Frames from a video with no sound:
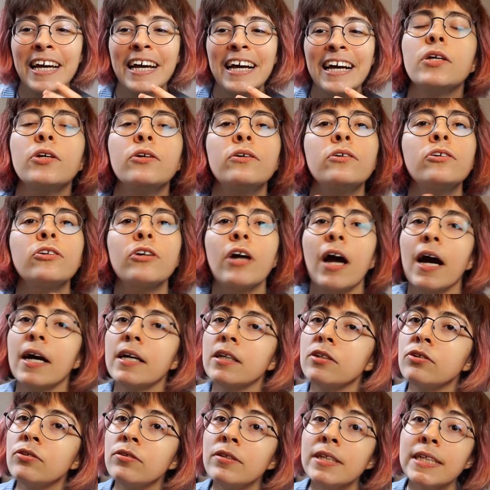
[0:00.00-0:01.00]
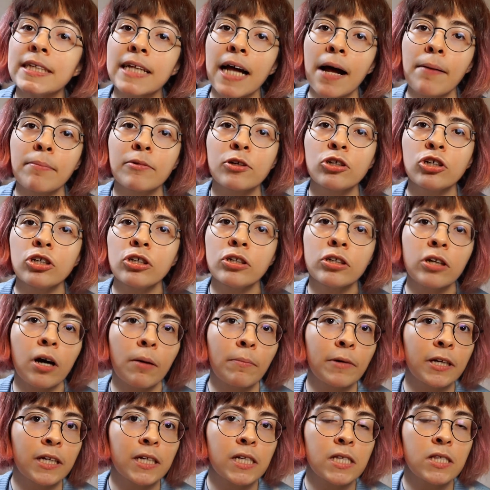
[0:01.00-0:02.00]
You're trying to establish your
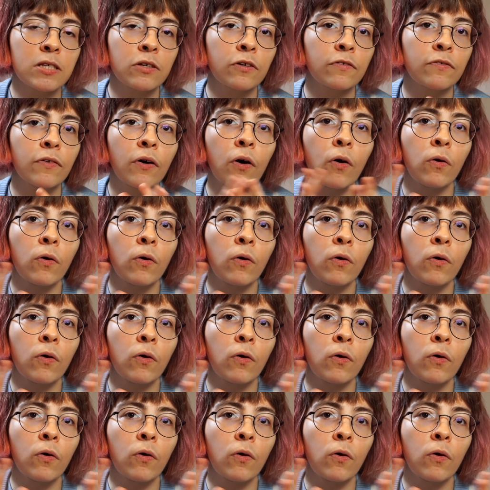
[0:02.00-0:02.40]
dominance over